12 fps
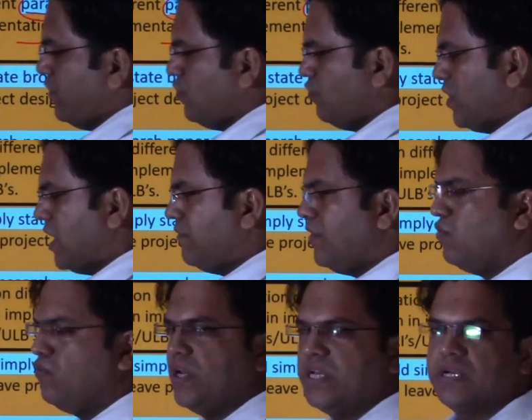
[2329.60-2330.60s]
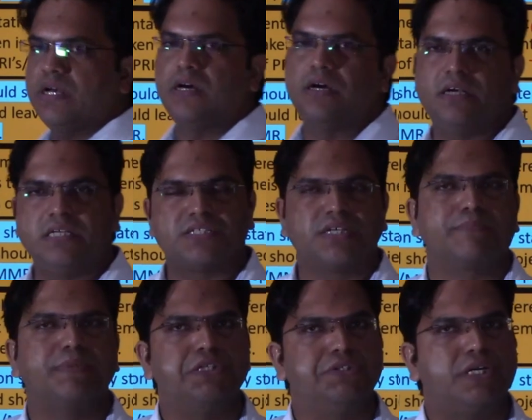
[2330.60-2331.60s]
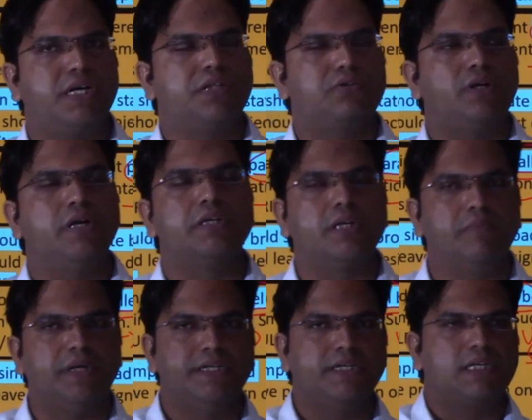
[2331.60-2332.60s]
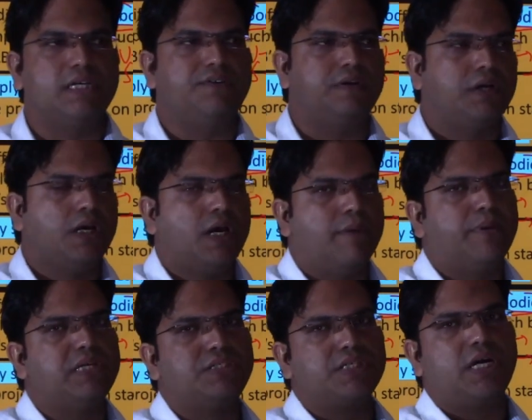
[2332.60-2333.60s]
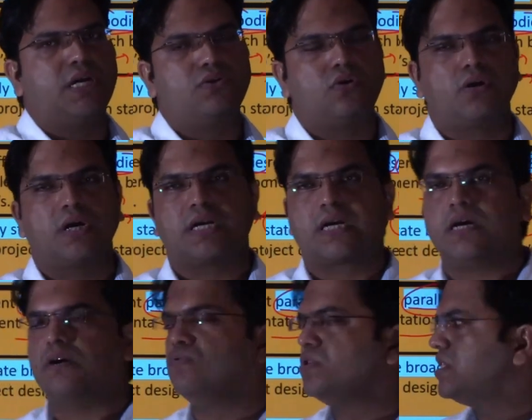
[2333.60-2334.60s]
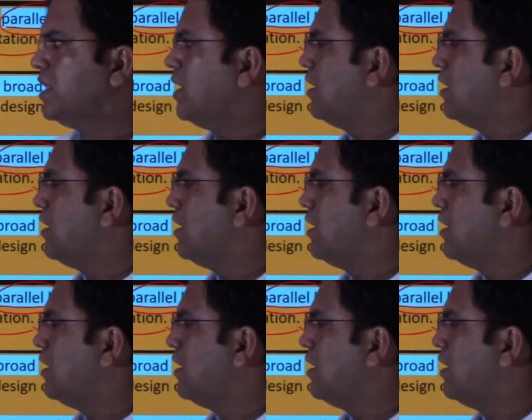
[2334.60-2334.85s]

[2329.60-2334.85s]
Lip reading: you do have new district panchayat or intermediate level panchayat or a council